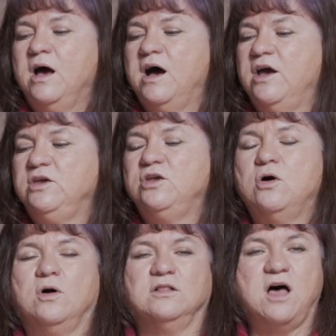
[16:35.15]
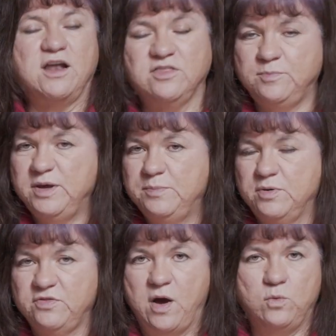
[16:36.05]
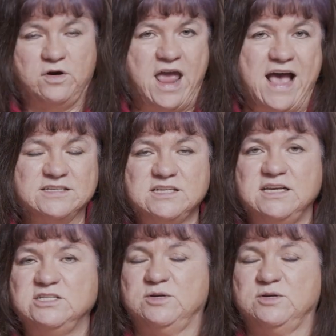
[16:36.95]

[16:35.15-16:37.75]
A lot of the people that we're asking